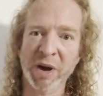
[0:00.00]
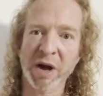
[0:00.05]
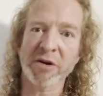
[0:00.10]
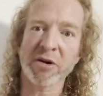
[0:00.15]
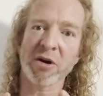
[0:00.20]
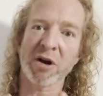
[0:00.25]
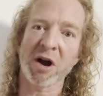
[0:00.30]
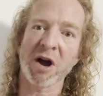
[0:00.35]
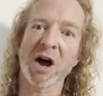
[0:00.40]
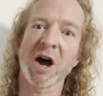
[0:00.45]

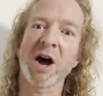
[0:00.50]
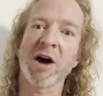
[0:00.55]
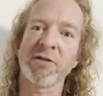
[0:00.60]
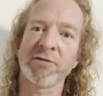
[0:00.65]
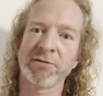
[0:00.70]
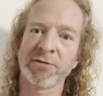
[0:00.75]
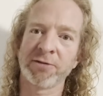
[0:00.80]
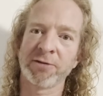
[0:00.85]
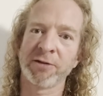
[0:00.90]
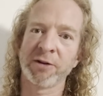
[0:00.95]
better
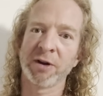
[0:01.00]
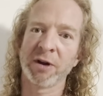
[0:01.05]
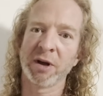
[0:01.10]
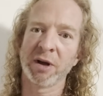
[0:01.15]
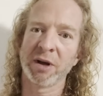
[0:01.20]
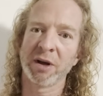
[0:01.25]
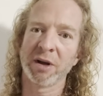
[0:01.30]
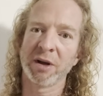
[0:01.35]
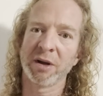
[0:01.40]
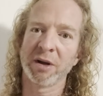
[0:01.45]
off
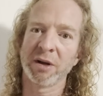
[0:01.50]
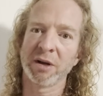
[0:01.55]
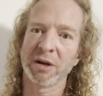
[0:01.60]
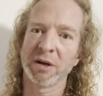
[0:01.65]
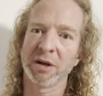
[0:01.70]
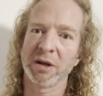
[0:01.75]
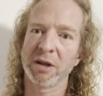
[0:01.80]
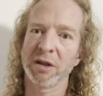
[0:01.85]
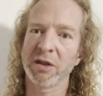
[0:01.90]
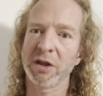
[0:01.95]

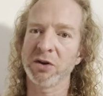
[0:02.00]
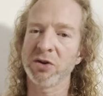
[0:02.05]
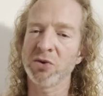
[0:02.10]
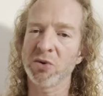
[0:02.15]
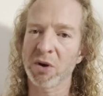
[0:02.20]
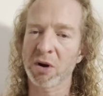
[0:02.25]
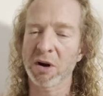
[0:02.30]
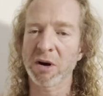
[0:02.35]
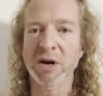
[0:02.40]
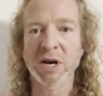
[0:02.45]
than
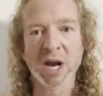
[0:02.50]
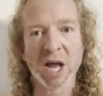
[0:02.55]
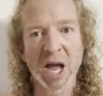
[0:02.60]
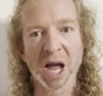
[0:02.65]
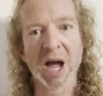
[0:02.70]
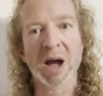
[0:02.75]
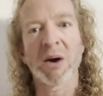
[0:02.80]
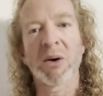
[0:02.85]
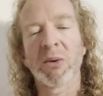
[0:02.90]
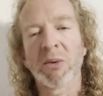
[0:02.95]
you are
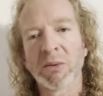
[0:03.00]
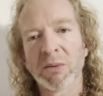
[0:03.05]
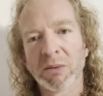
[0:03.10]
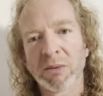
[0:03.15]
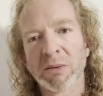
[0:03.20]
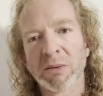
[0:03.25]
now.